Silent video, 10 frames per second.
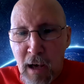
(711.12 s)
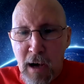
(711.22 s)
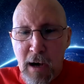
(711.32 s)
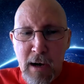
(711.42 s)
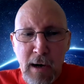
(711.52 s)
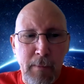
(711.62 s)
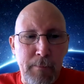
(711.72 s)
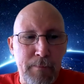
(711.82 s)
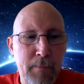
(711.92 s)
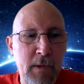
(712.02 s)
because
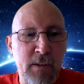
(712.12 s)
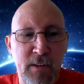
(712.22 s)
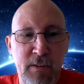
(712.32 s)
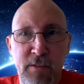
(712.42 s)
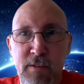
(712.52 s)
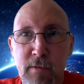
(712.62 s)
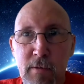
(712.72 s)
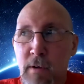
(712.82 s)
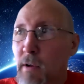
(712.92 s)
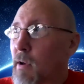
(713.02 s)
um, it's,
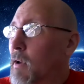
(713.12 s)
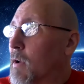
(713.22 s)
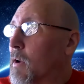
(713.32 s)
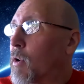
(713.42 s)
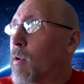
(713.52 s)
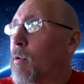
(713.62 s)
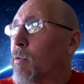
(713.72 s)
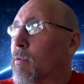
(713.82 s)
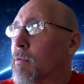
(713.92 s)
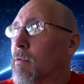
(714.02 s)

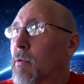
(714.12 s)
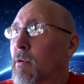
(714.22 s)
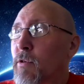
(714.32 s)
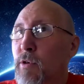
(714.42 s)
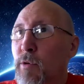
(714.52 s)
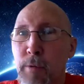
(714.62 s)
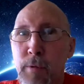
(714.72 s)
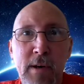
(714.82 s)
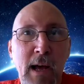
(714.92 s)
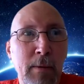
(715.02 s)
oh, two,
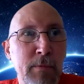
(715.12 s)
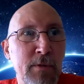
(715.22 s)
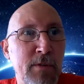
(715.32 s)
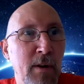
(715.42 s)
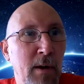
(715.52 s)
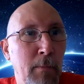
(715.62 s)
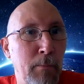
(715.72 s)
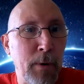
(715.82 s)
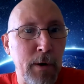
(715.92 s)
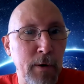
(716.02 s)
three times
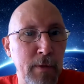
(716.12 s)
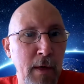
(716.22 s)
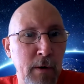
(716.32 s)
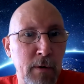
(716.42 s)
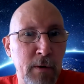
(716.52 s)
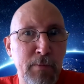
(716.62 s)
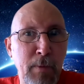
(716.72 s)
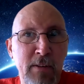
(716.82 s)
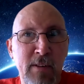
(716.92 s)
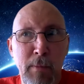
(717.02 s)
bigger than the
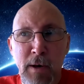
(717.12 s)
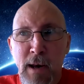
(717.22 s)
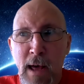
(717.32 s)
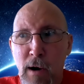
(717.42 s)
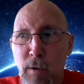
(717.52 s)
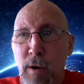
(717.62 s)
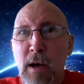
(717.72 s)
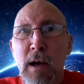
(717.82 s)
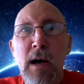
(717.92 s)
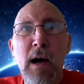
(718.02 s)
space I'm in now.
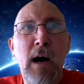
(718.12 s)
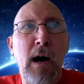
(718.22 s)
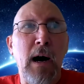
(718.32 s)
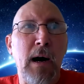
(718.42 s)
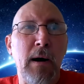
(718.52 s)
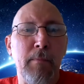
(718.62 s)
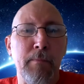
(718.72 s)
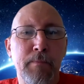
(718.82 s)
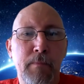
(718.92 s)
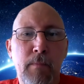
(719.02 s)

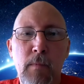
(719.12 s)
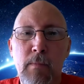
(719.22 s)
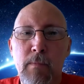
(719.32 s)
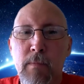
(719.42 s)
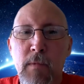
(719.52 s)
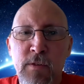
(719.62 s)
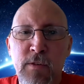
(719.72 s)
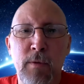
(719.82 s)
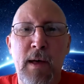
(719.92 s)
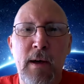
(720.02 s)
Um,
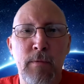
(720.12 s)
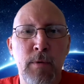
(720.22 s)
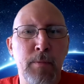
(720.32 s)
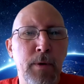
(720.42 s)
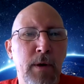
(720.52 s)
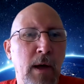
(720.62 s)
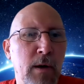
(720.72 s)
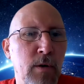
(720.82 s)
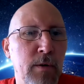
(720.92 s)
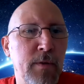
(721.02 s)
so that would be
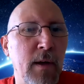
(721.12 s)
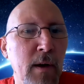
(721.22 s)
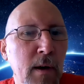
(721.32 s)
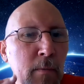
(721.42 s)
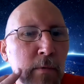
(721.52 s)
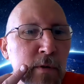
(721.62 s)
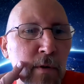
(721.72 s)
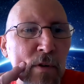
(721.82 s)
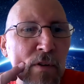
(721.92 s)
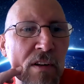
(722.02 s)
a good thing. I'm
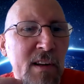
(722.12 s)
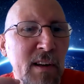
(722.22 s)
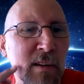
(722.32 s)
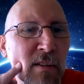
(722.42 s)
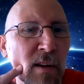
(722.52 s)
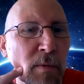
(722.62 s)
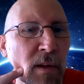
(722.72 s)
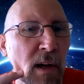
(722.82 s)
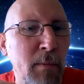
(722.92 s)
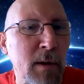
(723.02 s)
just noticing I got something on